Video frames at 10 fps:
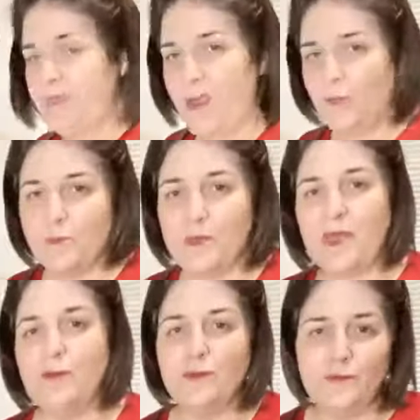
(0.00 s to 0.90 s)
and that will
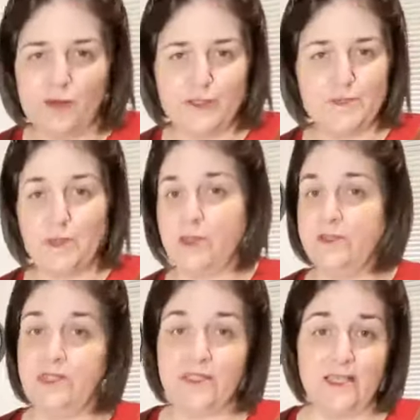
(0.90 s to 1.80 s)
be on reverse
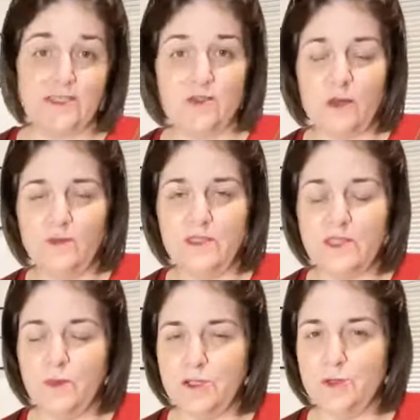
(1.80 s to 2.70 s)
because it doesn't
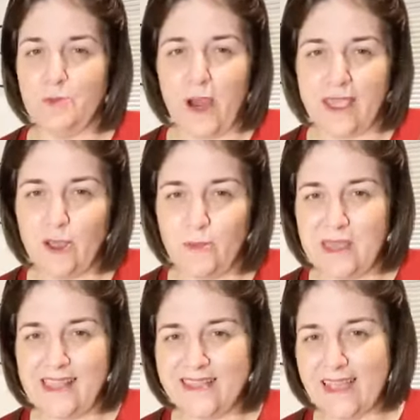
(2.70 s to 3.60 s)
obviously want to break your
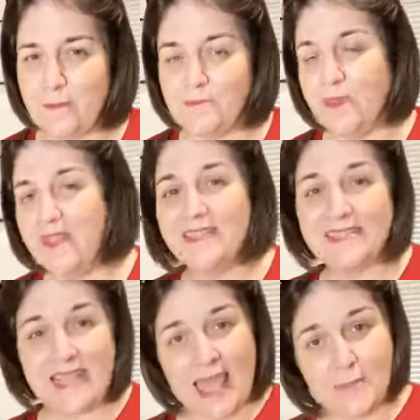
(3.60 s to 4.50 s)
beans up.
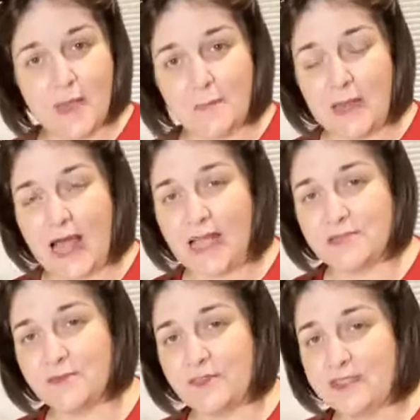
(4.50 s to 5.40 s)
Same
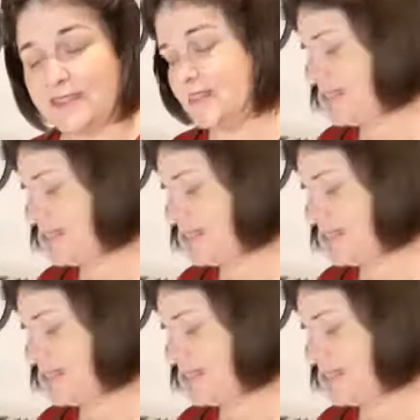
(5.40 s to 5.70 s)
applies for this